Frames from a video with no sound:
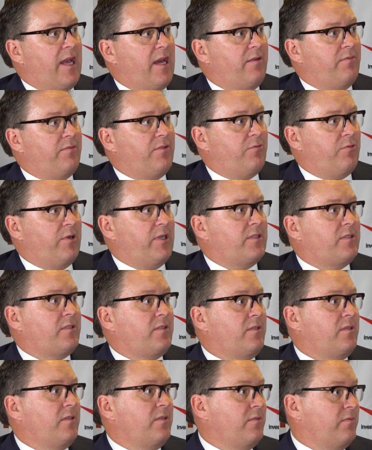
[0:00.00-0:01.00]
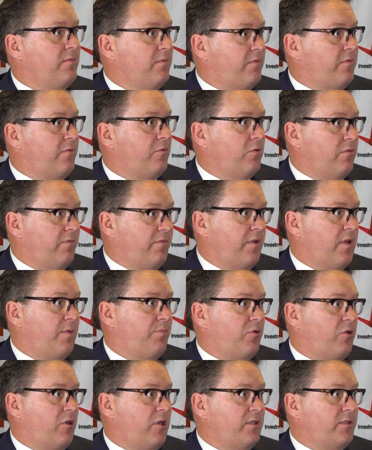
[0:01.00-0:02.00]
out of the rest for a fair
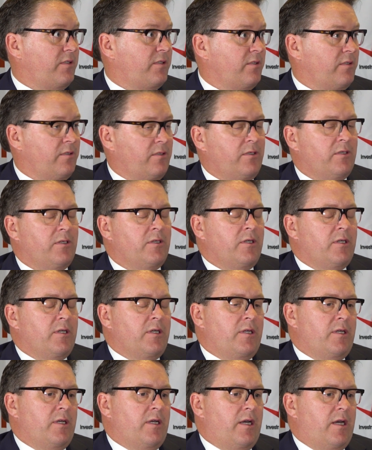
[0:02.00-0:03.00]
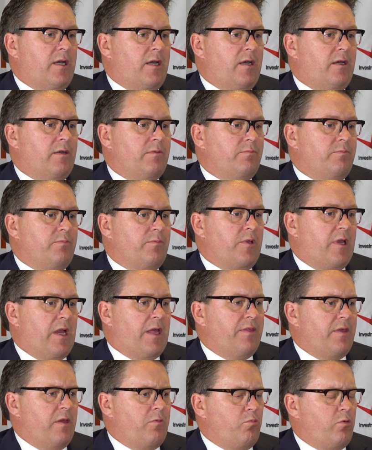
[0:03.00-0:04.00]
price.
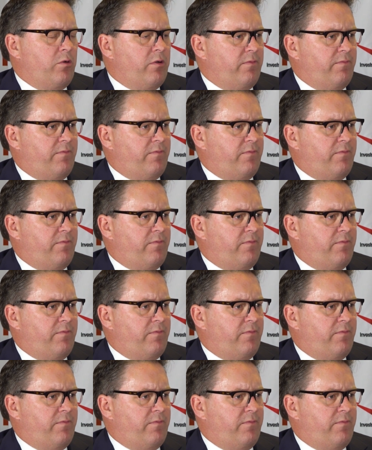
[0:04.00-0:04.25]
And then we're